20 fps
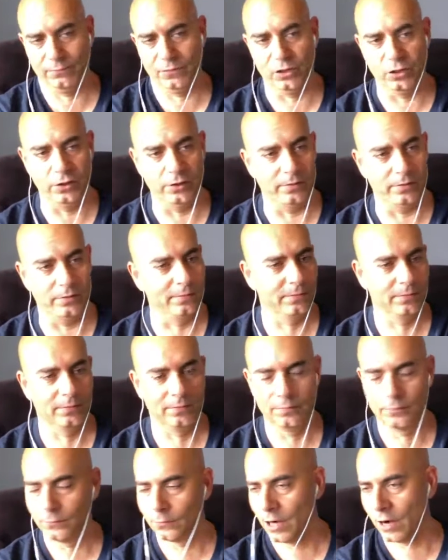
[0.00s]
Dude,
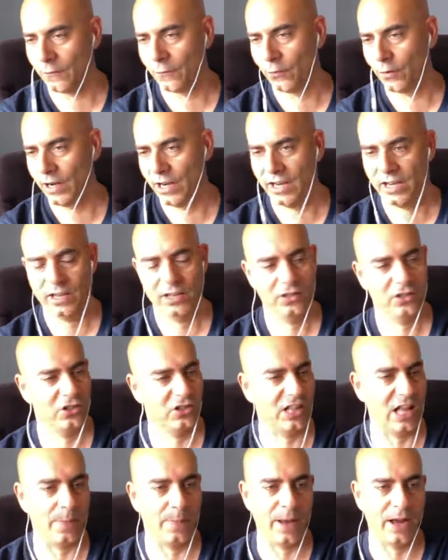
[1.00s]
referee,
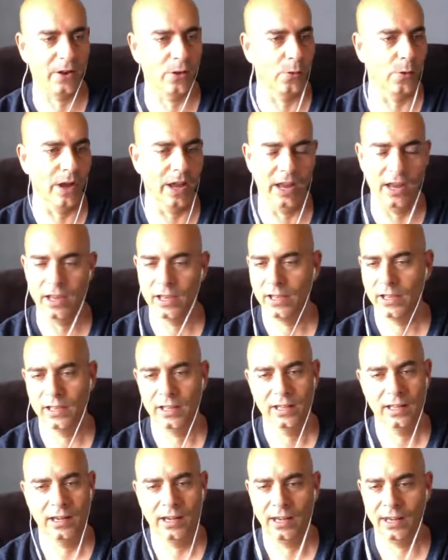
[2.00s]
step out of the way.
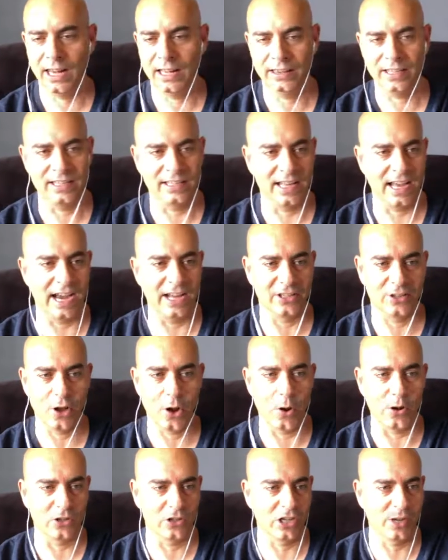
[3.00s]
Let these guys
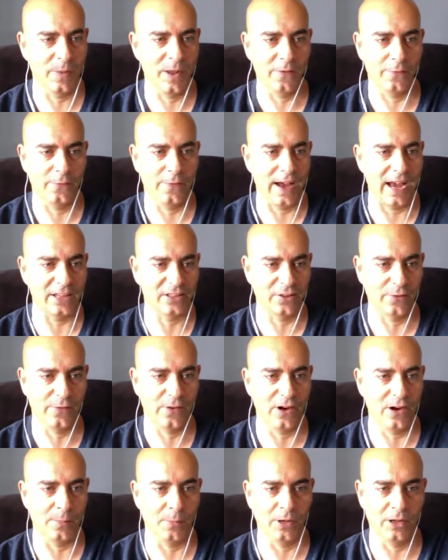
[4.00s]
go. It's going to be a fast
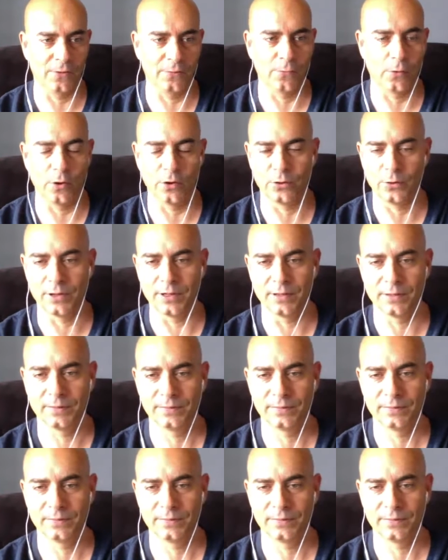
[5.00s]
affair. I'm looking forward to it.